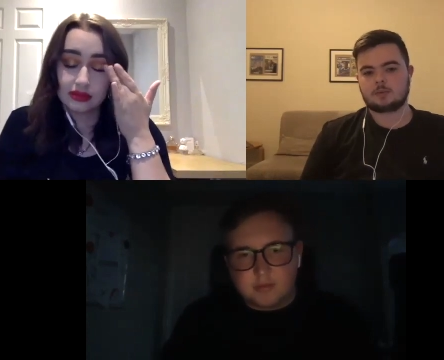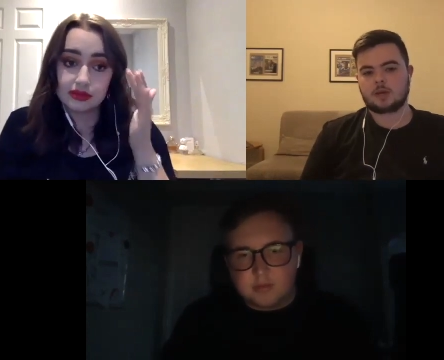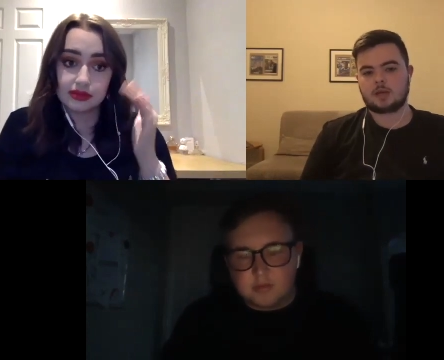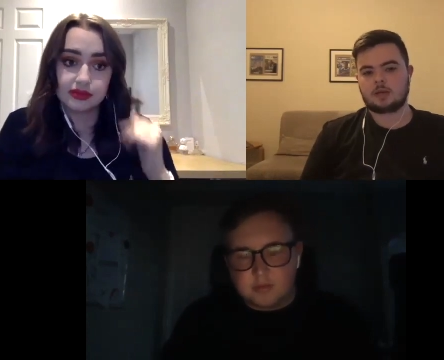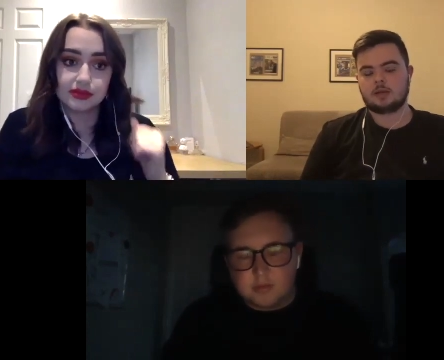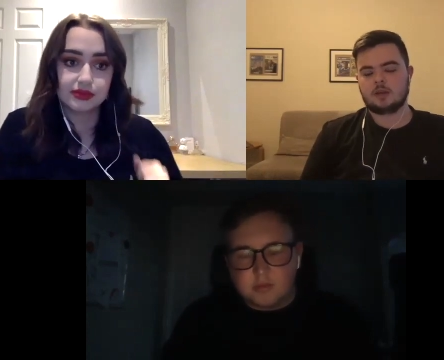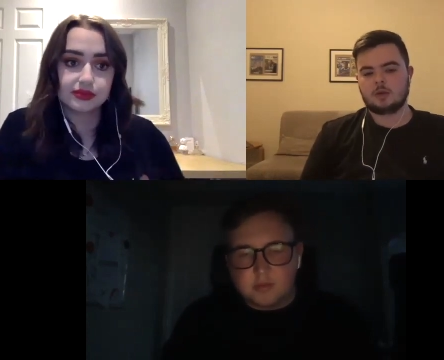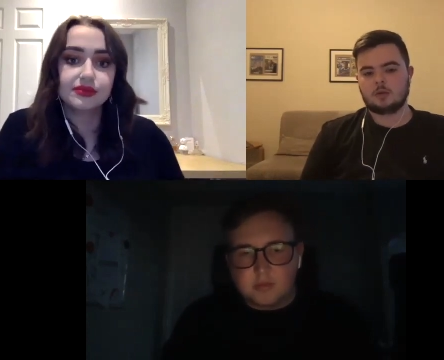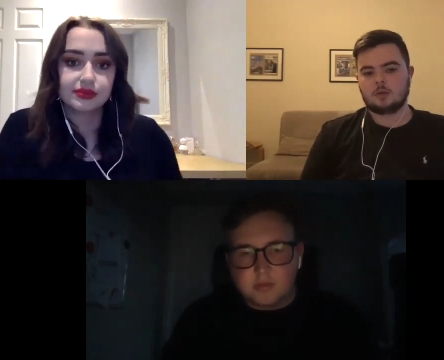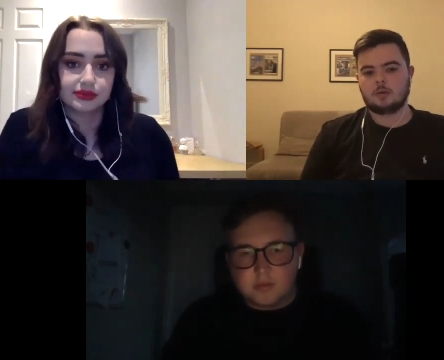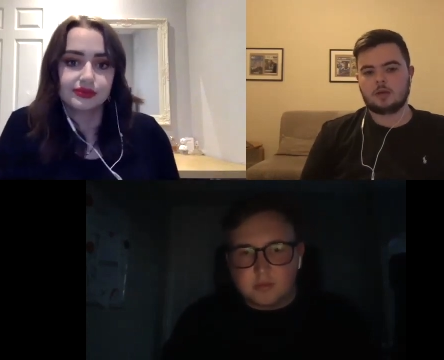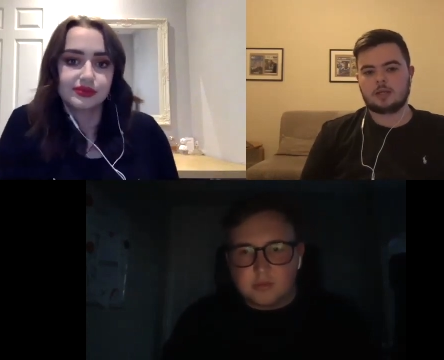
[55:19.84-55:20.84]
Speaker 1: when
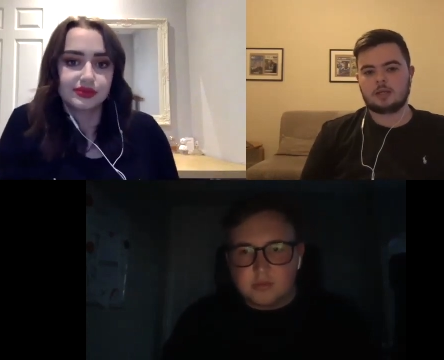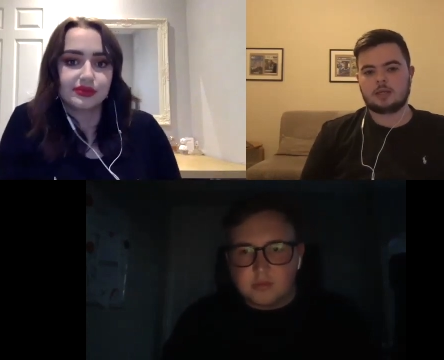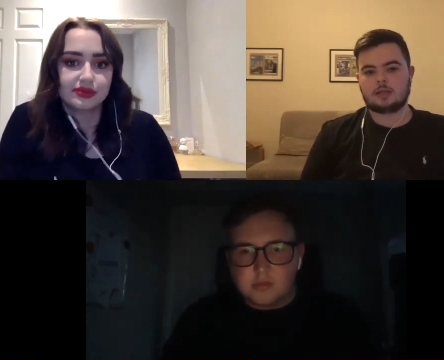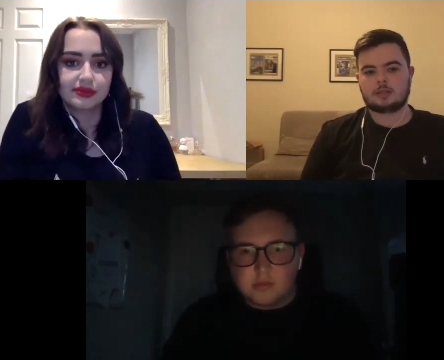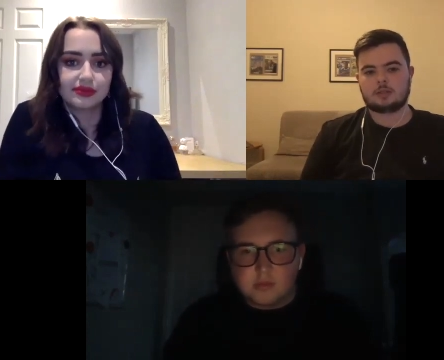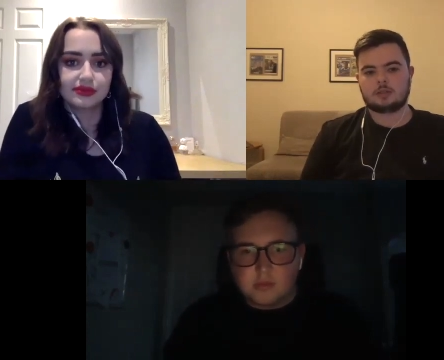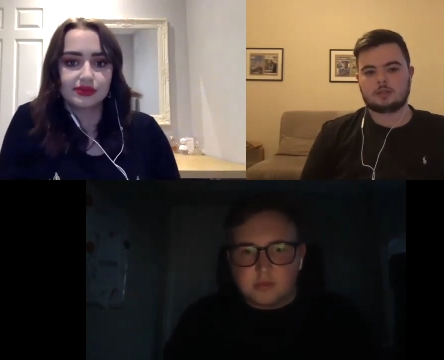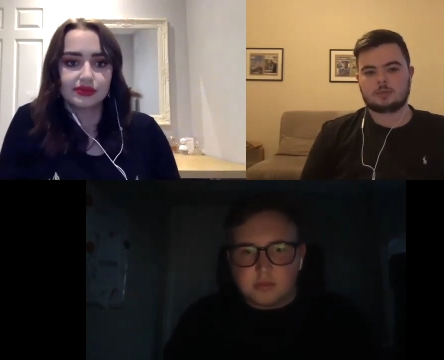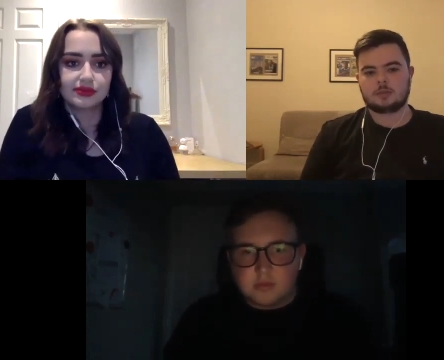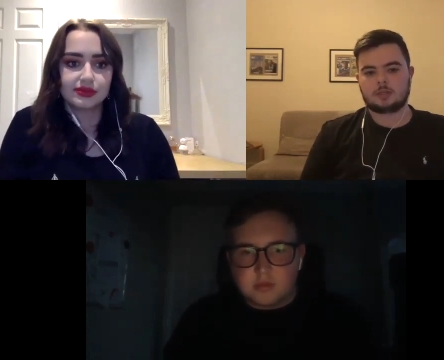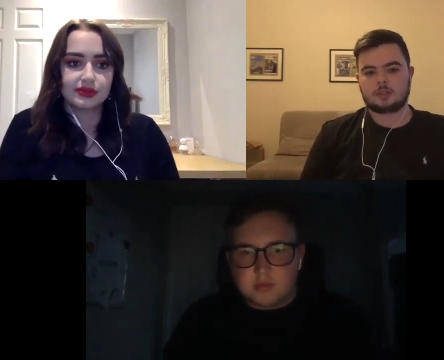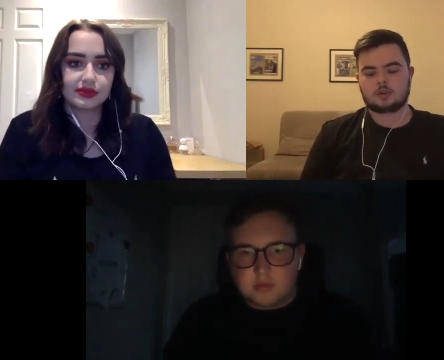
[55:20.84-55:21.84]
we really needed just to
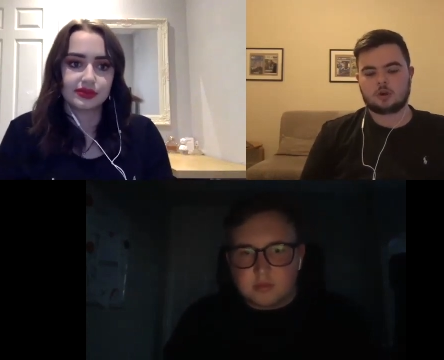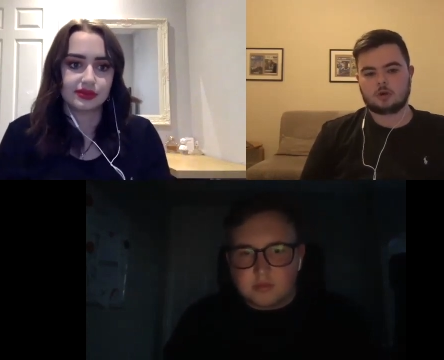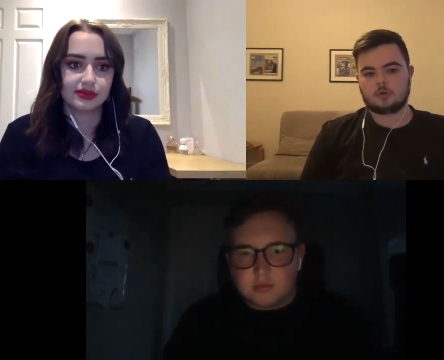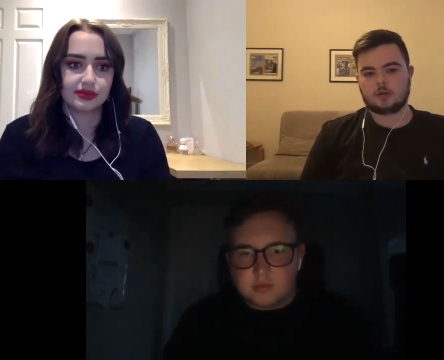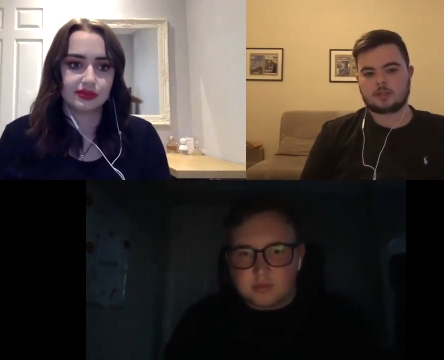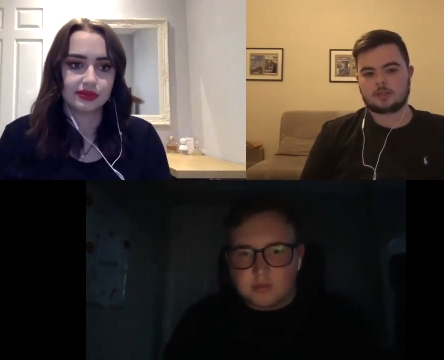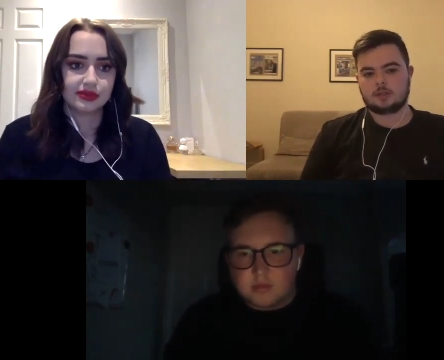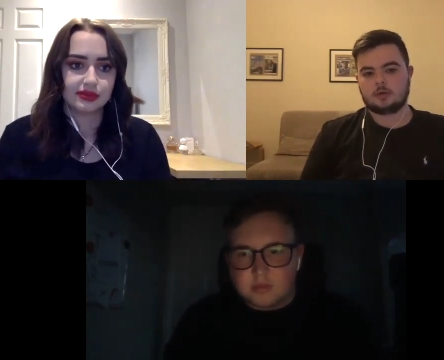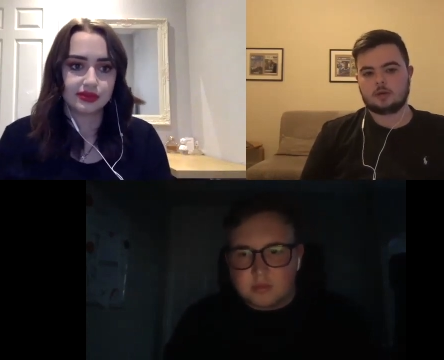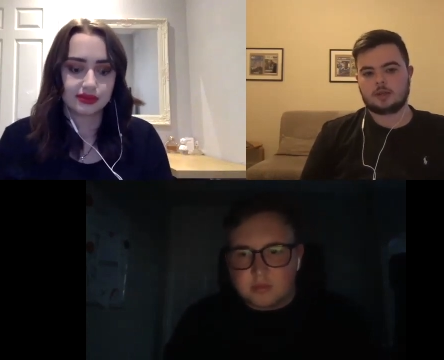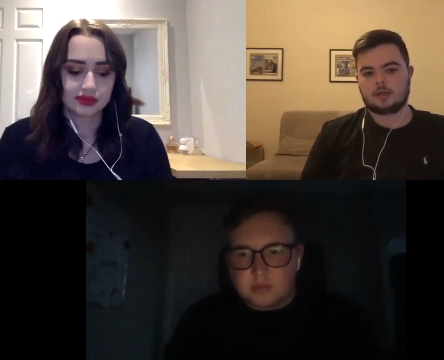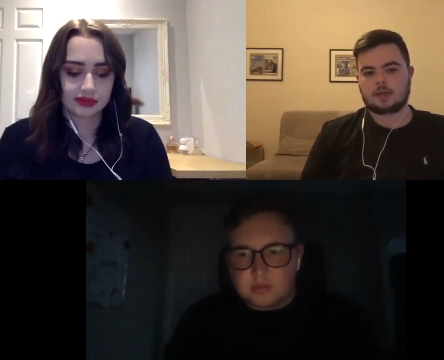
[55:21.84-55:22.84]
be strong,
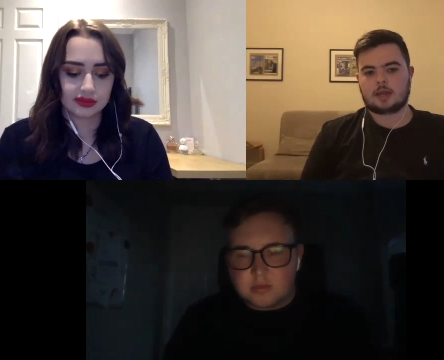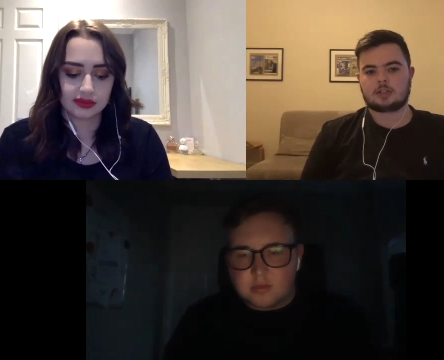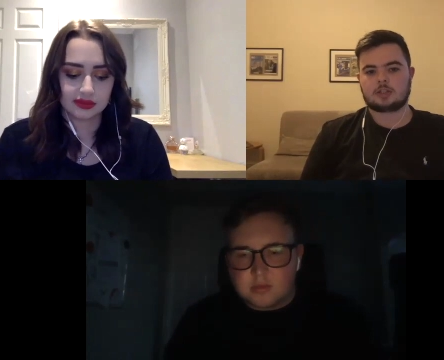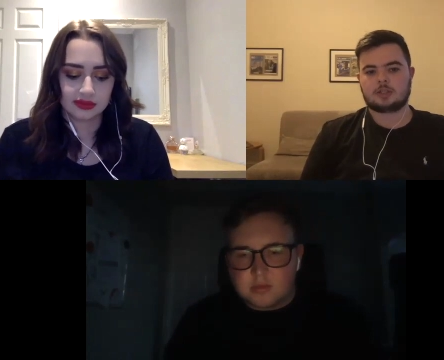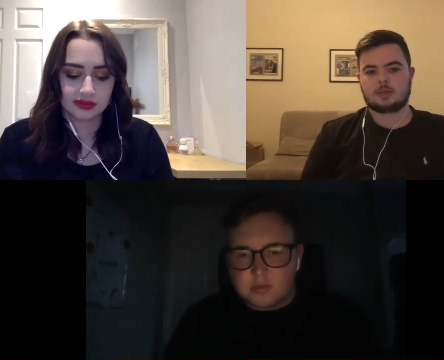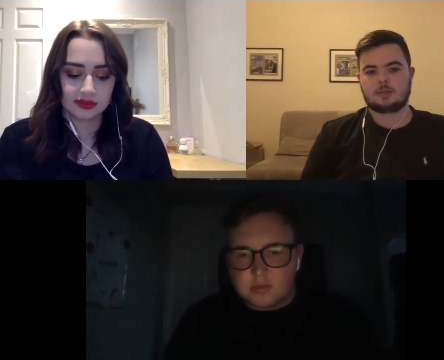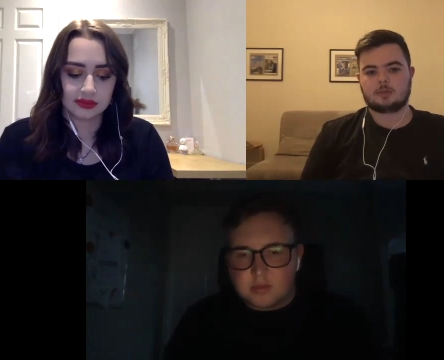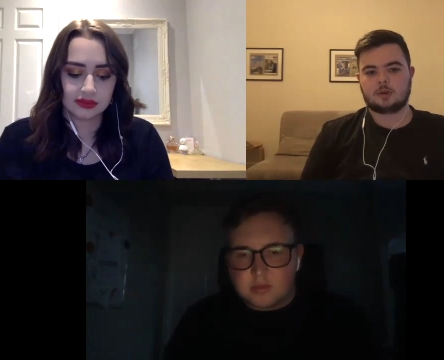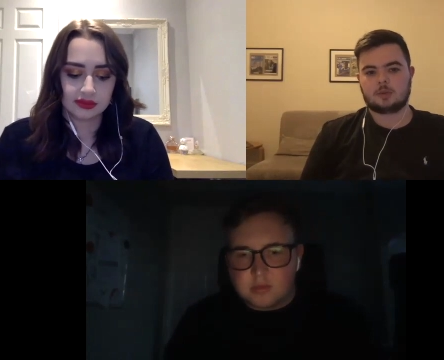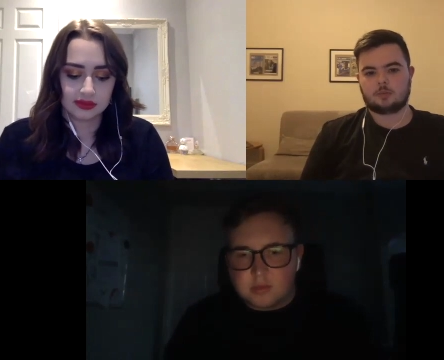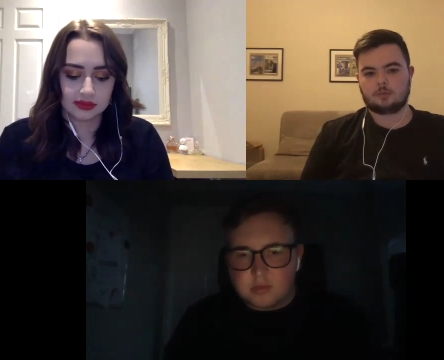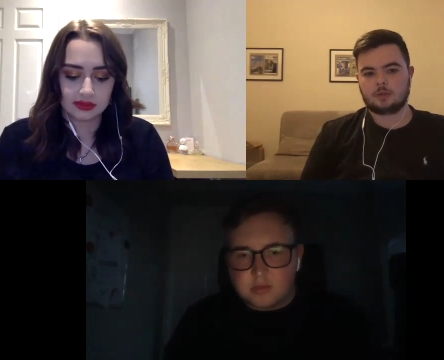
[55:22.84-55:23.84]
resolute, and then catch teams
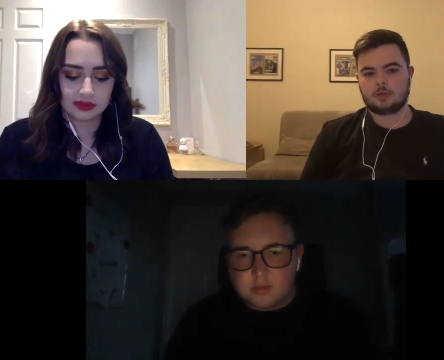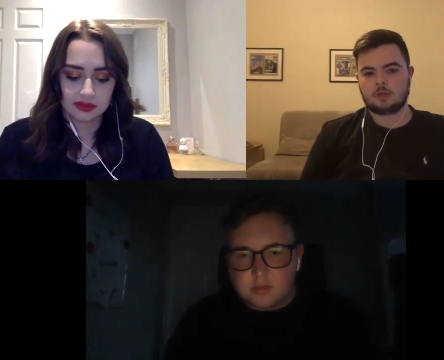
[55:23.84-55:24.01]
when